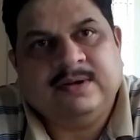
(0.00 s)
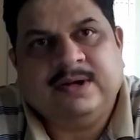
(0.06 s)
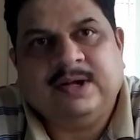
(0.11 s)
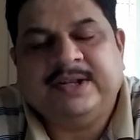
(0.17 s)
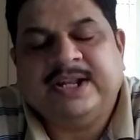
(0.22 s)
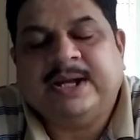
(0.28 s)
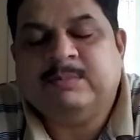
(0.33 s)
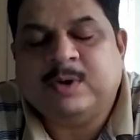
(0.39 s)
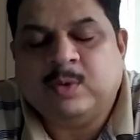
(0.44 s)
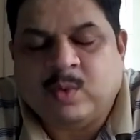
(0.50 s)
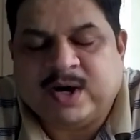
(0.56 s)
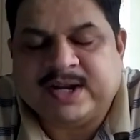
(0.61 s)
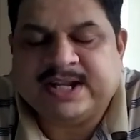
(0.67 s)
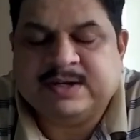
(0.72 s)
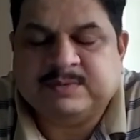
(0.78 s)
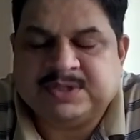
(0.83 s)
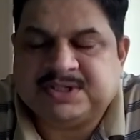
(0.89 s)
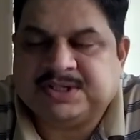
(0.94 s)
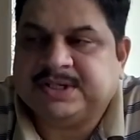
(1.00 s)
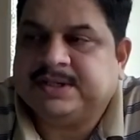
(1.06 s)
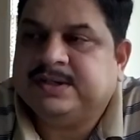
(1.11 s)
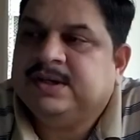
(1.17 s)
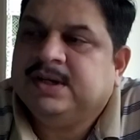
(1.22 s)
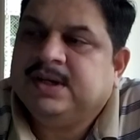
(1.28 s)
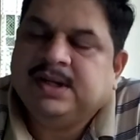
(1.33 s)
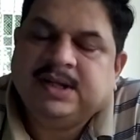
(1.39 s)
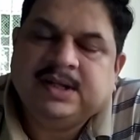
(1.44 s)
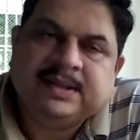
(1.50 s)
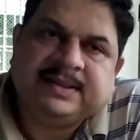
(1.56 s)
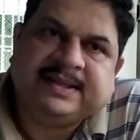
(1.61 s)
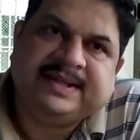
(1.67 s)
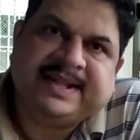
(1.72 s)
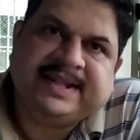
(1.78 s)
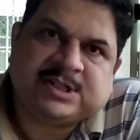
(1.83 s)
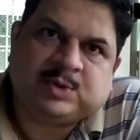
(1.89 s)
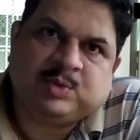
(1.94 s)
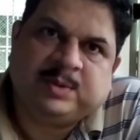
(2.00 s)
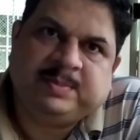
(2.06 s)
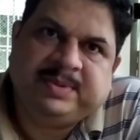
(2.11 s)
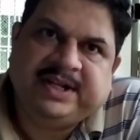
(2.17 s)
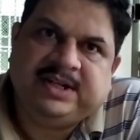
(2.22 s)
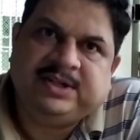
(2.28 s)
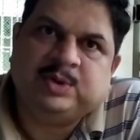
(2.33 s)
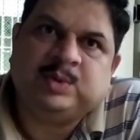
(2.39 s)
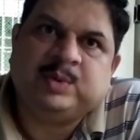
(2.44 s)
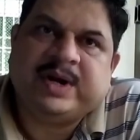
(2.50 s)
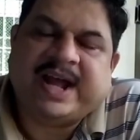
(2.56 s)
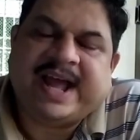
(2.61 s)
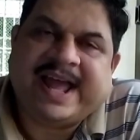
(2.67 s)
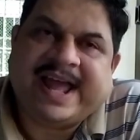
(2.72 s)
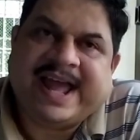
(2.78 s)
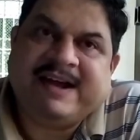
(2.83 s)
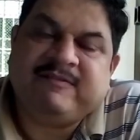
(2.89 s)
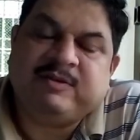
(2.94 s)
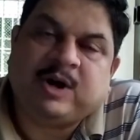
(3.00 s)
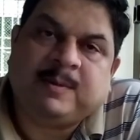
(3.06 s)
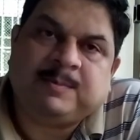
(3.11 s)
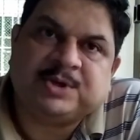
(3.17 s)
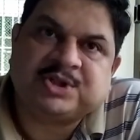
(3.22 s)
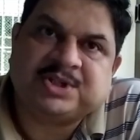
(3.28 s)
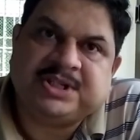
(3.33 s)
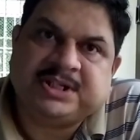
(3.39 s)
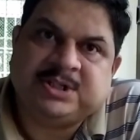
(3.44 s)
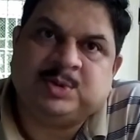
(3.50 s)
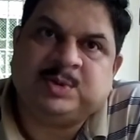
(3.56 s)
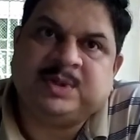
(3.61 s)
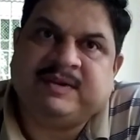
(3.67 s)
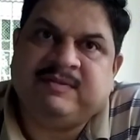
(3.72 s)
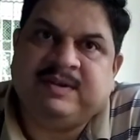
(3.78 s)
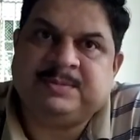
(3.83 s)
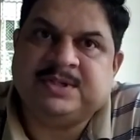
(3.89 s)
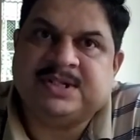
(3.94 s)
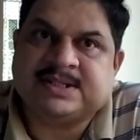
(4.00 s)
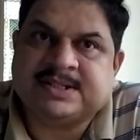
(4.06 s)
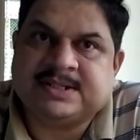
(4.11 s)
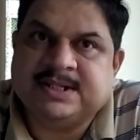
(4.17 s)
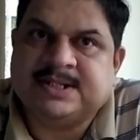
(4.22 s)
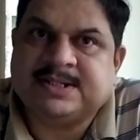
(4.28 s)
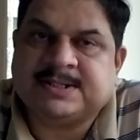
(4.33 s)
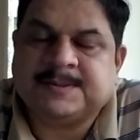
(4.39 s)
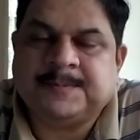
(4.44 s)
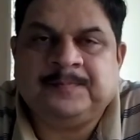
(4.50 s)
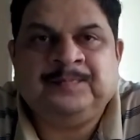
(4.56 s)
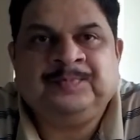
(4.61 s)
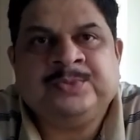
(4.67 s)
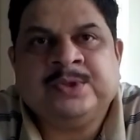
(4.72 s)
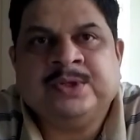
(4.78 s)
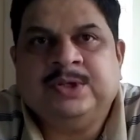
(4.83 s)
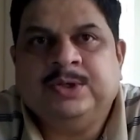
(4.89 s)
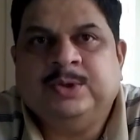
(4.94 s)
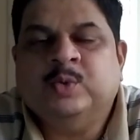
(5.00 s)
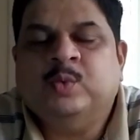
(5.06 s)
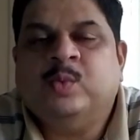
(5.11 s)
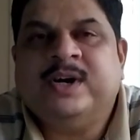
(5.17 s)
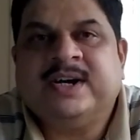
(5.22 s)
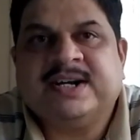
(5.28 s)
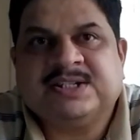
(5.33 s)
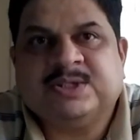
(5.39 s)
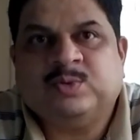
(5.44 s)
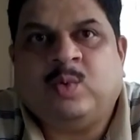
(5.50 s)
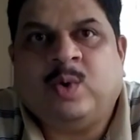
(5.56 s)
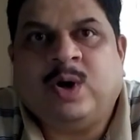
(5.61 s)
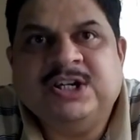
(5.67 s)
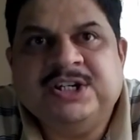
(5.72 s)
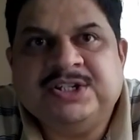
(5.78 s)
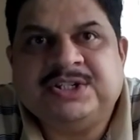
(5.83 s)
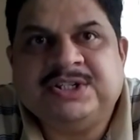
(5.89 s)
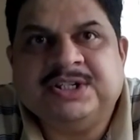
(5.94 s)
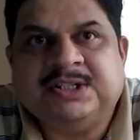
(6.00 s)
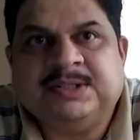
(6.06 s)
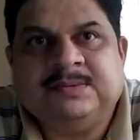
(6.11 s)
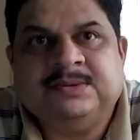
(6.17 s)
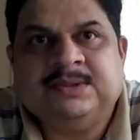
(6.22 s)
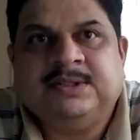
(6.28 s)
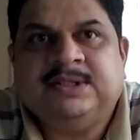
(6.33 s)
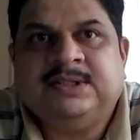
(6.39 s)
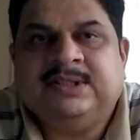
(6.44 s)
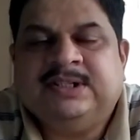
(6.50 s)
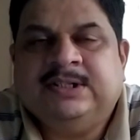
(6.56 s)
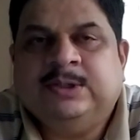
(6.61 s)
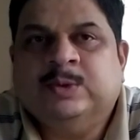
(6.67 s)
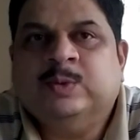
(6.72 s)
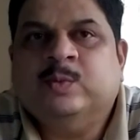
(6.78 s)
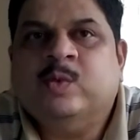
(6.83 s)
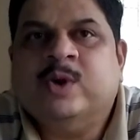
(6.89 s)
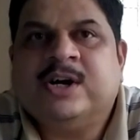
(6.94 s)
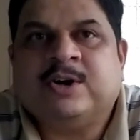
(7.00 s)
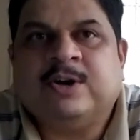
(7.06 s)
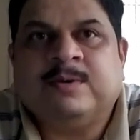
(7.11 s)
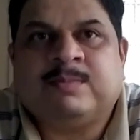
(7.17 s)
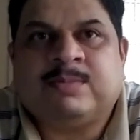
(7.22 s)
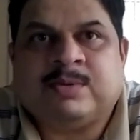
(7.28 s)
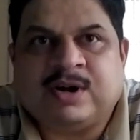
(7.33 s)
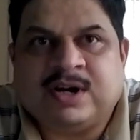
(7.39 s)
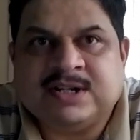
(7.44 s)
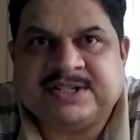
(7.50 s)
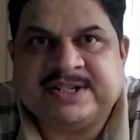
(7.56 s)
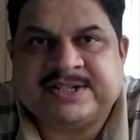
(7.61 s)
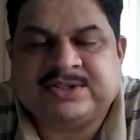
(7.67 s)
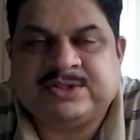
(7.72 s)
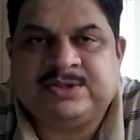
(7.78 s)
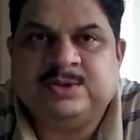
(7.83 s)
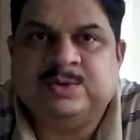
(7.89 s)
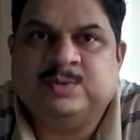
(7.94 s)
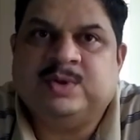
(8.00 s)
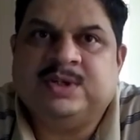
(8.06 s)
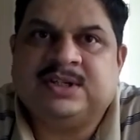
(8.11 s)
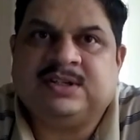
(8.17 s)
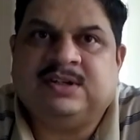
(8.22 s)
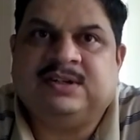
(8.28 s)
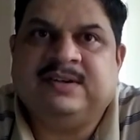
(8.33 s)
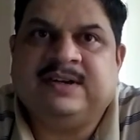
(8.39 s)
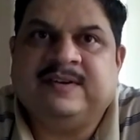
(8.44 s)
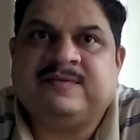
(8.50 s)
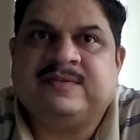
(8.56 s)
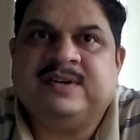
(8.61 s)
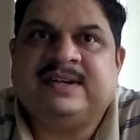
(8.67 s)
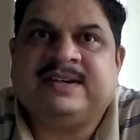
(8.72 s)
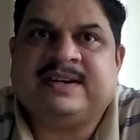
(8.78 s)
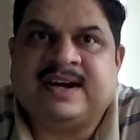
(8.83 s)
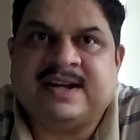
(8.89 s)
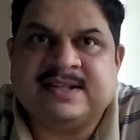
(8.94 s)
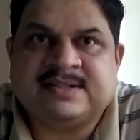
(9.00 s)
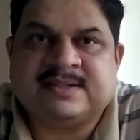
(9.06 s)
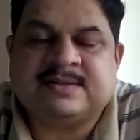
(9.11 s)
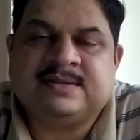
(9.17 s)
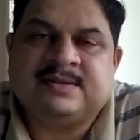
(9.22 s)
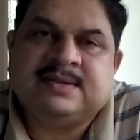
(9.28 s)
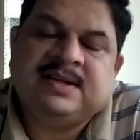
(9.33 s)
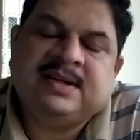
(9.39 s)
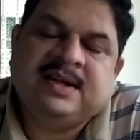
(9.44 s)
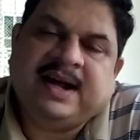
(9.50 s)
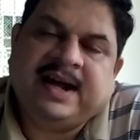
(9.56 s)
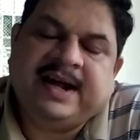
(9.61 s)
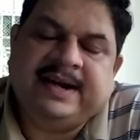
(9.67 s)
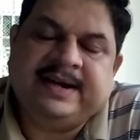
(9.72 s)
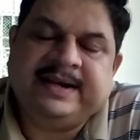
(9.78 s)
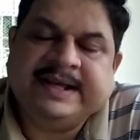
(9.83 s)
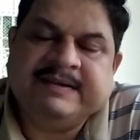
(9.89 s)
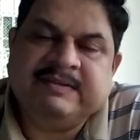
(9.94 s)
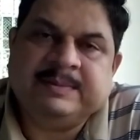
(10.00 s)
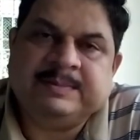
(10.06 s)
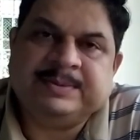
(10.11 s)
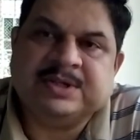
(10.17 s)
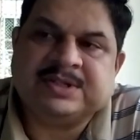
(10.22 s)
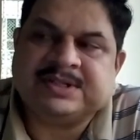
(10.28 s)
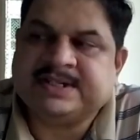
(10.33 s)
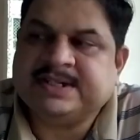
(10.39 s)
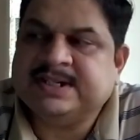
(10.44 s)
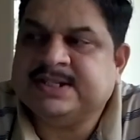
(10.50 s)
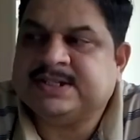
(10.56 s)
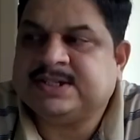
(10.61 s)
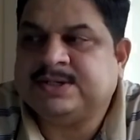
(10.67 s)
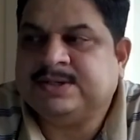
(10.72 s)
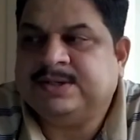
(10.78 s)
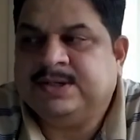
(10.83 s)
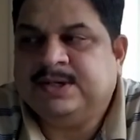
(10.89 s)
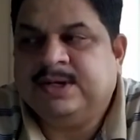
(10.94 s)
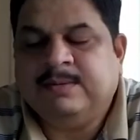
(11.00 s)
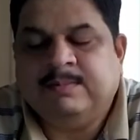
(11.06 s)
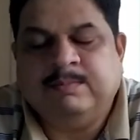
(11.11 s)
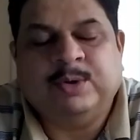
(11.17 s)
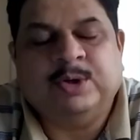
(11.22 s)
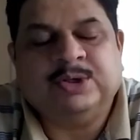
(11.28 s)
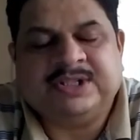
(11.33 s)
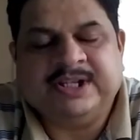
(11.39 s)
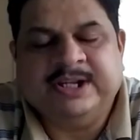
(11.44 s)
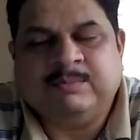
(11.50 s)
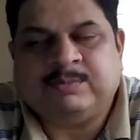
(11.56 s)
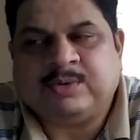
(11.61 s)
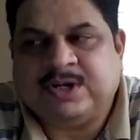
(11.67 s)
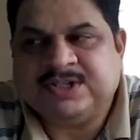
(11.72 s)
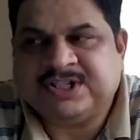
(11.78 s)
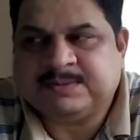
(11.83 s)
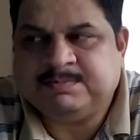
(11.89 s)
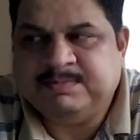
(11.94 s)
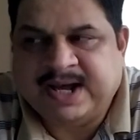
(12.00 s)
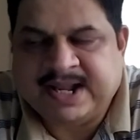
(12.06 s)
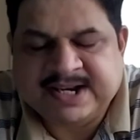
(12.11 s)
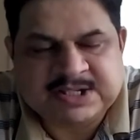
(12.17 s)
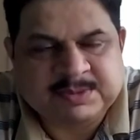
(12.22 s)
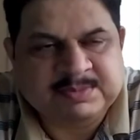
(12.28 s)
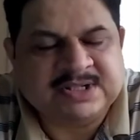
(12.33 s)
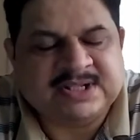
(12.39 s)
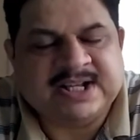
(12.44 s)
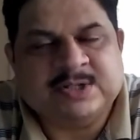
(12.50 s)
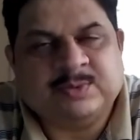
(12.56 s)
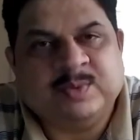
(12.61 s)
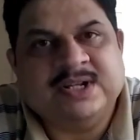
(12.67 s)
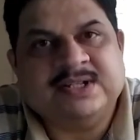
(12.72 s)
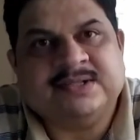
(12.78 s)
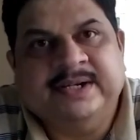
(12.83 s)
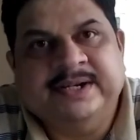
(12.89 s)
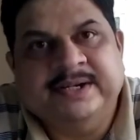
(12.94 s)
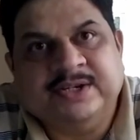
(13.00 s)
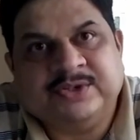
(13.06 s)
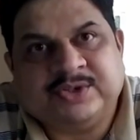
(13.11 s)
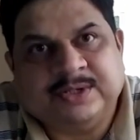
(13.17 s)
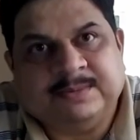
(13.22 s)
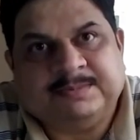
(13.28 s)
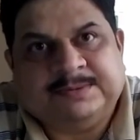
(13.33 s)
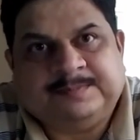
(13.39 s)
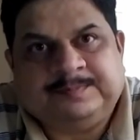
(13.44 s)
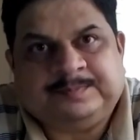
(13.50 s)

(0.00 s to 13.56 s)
number one, I would say. The next would be you have an opportunity to develop your skills. You work as a volunteer, you work on projects, you work on different tasks and develop your skills both in project management as well as leadership.